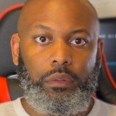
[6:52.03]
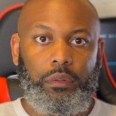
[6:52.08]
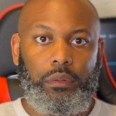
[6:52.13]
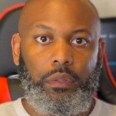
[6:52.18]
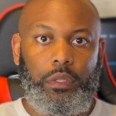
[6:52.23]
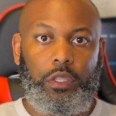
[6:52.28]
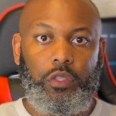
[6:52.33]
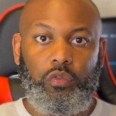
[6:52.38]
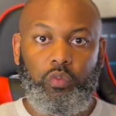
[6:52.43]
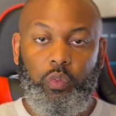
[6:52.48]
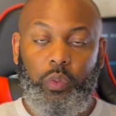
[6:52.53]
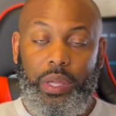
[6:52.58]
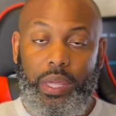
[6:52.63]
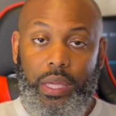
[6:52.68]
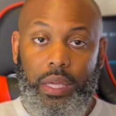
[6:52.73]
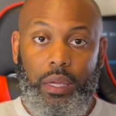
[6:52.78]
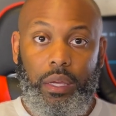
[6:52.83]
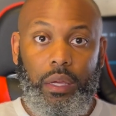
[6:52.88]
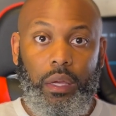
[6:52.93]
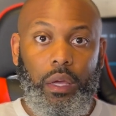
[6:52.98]
this
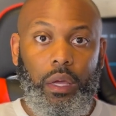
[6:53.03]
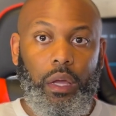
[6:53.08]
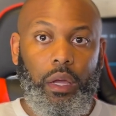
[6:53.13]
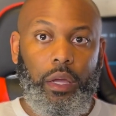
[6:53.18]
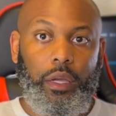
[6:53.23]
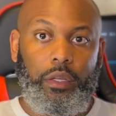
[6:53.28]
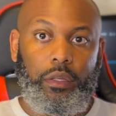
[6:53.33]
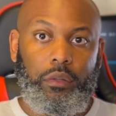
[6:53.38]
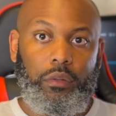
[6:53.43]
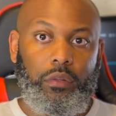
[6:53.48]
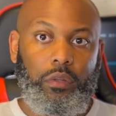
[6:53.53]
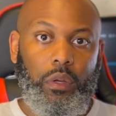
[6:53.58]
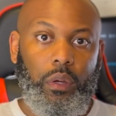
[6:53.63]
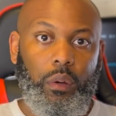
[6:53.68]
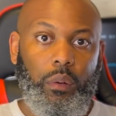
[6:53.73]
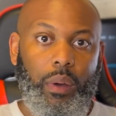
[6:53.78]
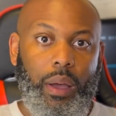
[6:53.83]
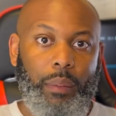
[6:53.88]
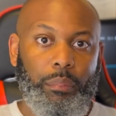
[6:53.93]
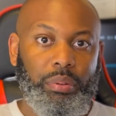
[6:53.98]
week. And
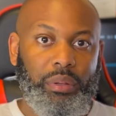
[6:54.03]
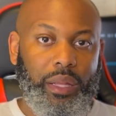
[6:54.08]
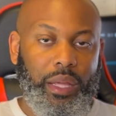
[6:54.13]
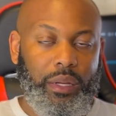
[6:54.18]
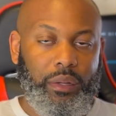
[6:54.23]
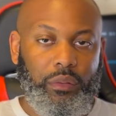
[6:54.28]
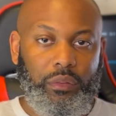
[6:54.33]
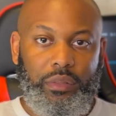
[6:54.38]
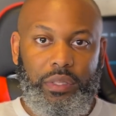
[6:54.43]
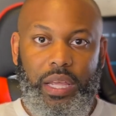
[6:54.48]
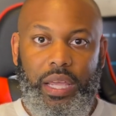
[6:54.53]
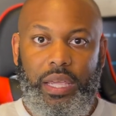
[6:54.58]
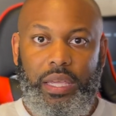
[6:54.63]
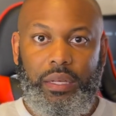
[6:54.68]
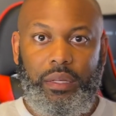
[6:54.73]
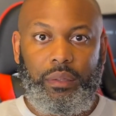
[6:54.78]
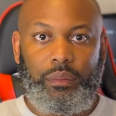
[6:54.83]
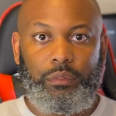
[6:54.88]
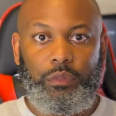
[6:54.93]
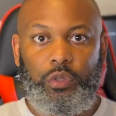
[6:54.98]
so I plan on
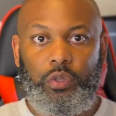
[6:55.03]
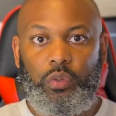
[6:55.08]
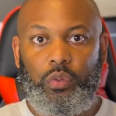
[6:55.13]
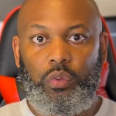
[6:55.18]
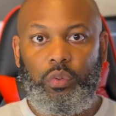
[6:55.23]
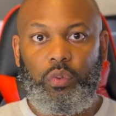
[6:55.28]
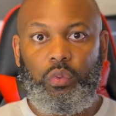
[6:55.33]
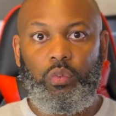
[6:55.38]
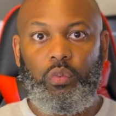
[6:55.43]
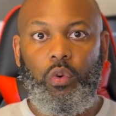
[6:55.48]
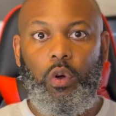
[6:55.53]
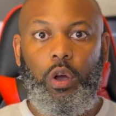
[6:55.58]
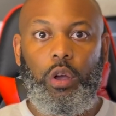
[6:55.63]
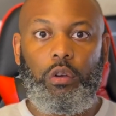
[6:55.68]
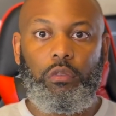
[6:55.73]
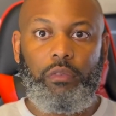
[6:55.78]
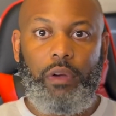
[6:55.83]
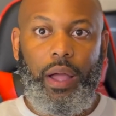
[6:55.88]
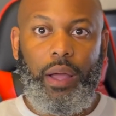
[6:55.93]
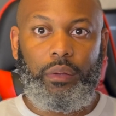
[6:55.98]
taking them to
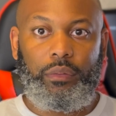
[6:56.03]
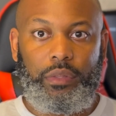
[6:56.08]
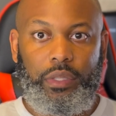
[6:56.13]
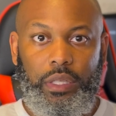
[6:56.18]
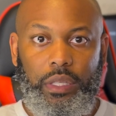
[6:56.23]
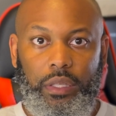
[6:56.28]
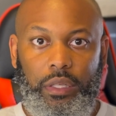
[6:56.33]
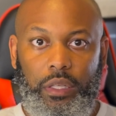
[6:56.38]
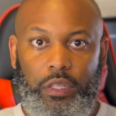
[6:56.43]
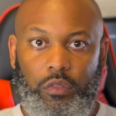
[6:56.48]
walk around in,